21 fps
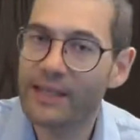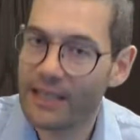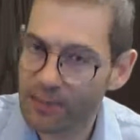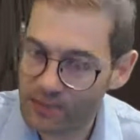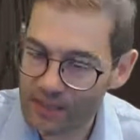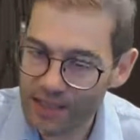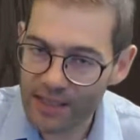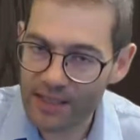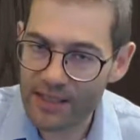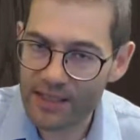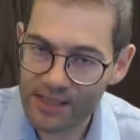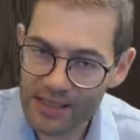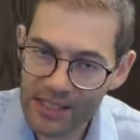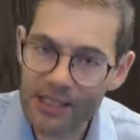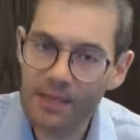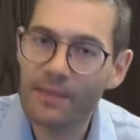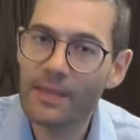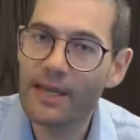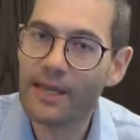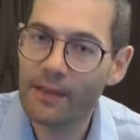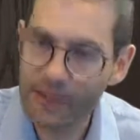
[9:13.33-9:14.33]
It was in this
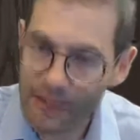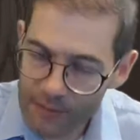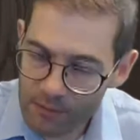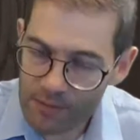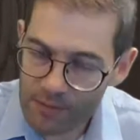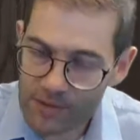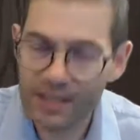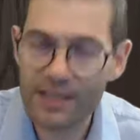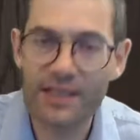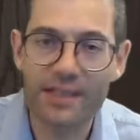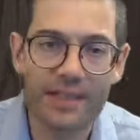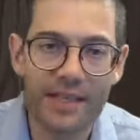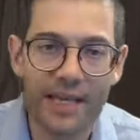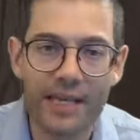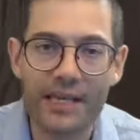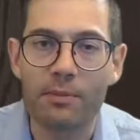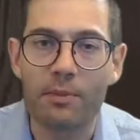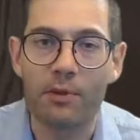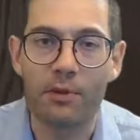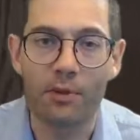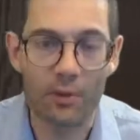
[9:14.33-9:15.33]
email, it was in a
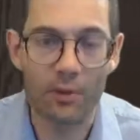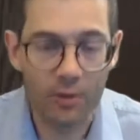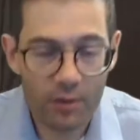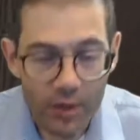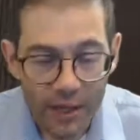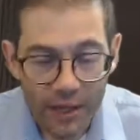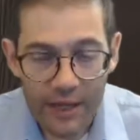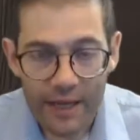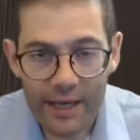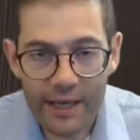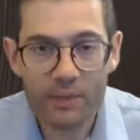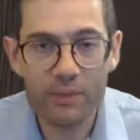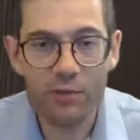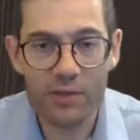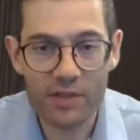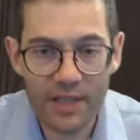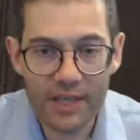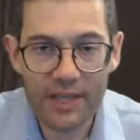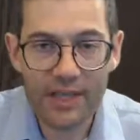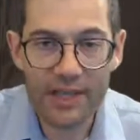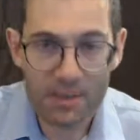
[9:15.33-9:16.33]
table, or it was
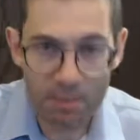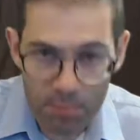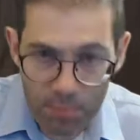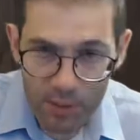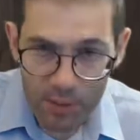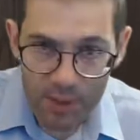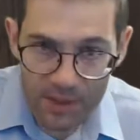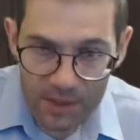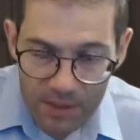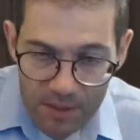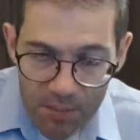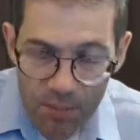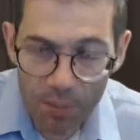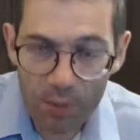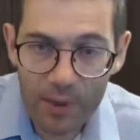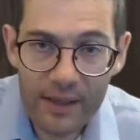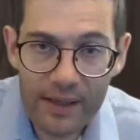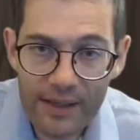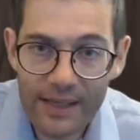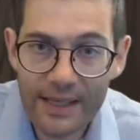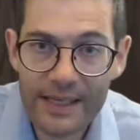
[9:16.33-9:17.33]
in this bulleted
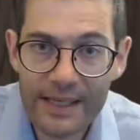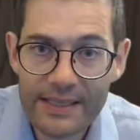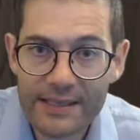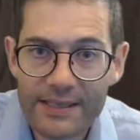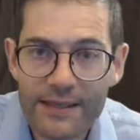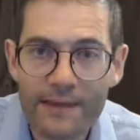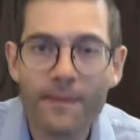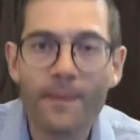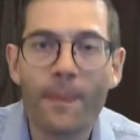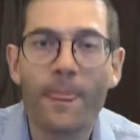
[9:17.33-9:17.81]
point list.